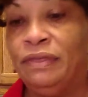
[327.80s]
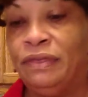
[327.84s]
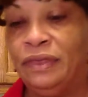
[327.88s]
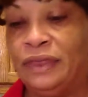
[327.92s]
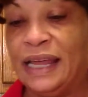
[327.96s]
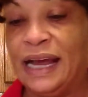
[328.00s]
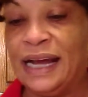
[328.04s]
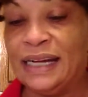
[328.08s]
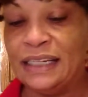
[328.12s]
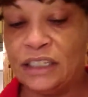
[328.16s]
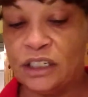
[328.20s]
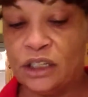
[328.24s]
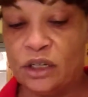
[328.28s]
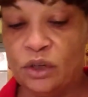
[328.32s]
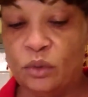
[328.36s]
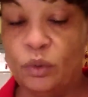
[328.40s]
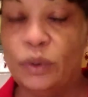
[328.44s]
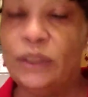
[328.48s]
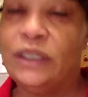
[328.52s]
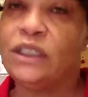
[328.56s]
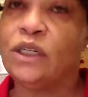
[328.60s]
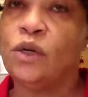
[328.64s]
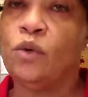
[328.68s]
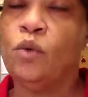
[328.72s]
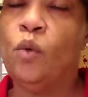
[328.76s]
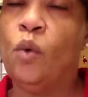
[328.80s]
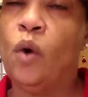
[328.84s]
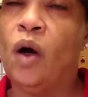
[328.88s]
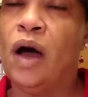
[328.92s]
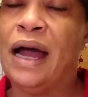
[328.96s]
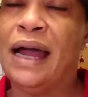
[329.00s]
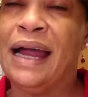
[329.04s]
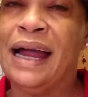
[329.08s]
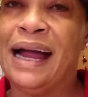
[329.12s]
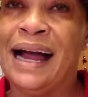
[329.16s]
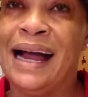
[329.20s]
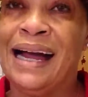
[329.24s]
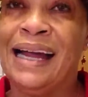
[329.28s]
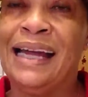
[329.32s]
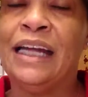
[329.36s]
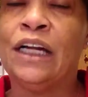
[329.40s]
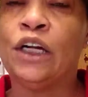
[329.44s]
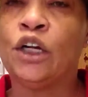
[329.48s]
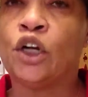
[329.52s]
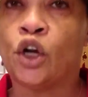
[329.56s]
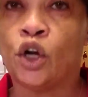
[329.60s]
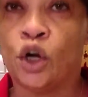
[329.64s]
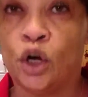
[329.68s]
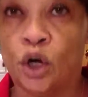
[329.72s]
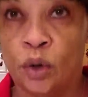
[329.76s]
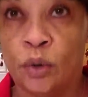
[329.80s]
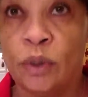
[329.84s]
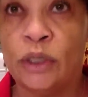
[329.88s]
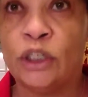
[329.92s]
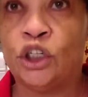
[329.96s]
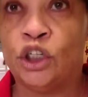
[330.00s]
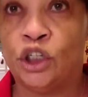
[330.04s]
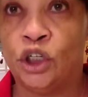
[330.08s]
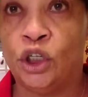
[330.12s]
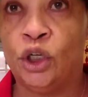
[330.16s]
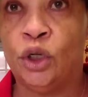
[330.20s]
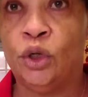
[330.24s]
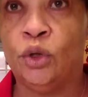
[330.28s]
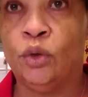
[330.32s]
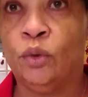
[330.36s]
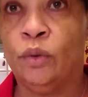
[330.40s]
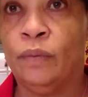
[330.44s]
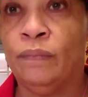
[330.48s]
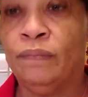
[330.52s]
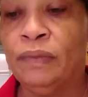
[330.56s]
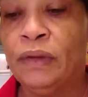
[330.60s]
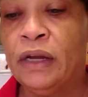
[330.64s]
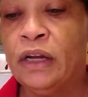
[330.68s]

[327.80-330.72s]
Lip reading: That's the reason why I encourage you